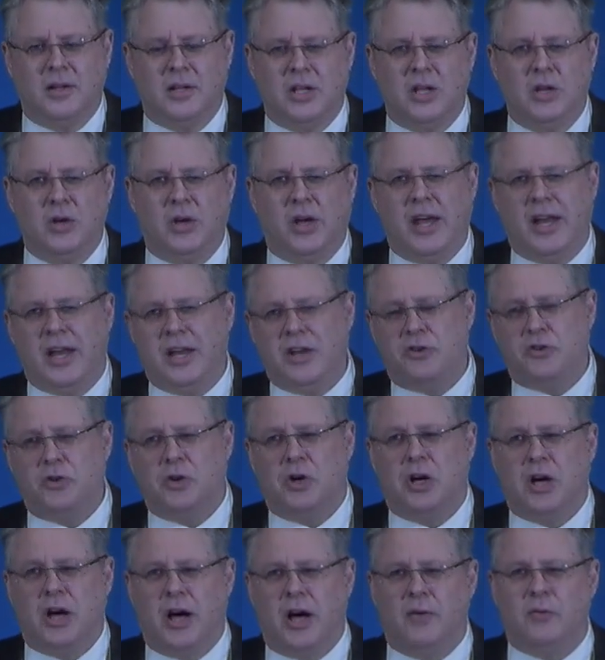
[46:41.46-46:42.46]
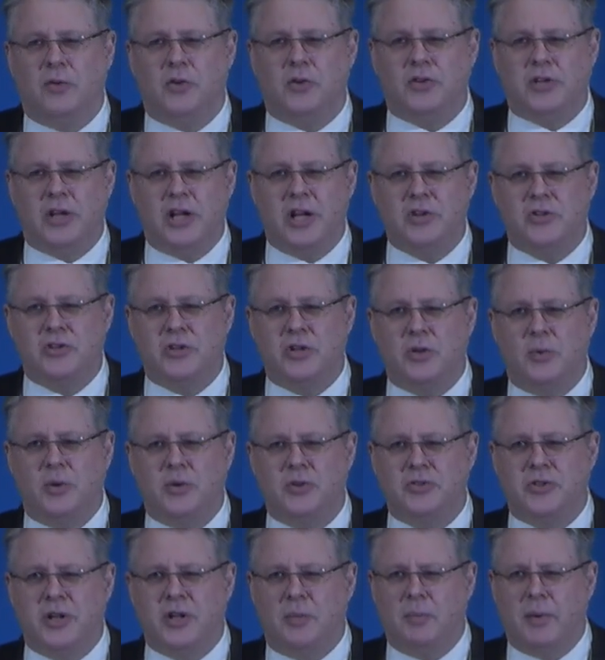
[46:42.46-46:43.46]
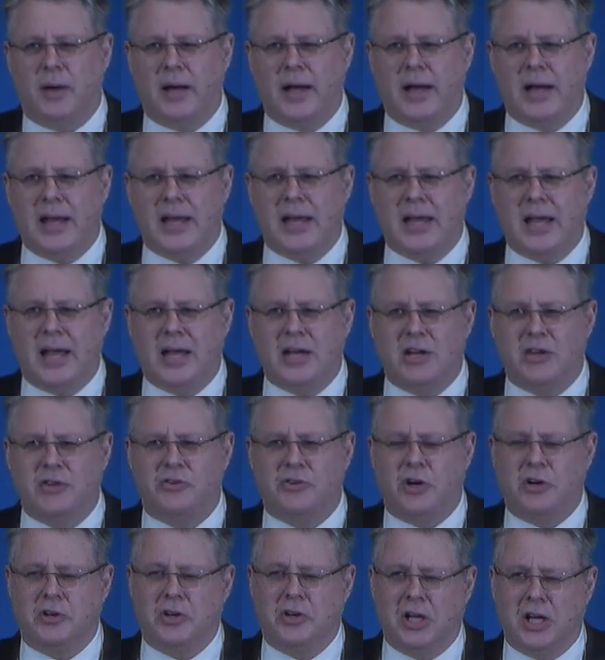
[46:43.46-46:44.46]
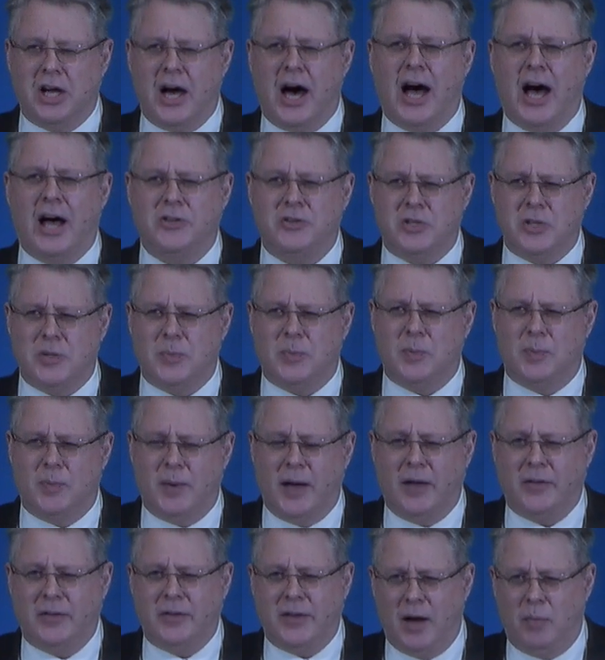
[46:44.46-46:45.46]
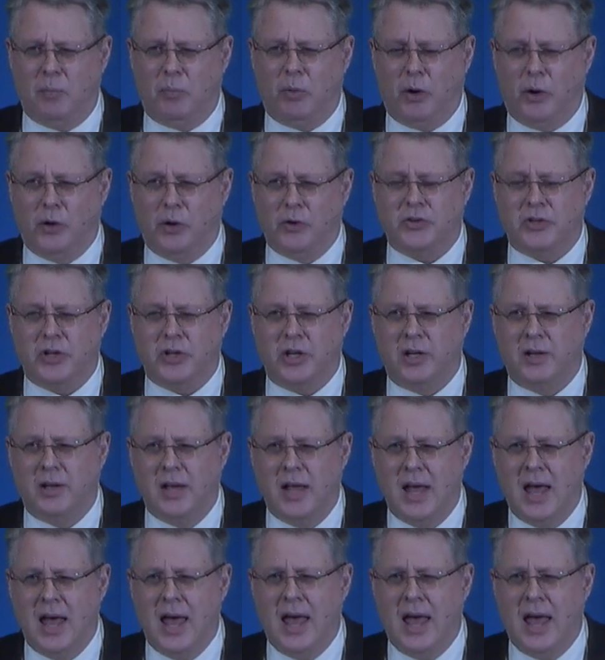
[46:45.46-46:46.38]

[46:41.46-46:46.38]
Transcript: You get into a conversation with somebody and you start to gossip about that person.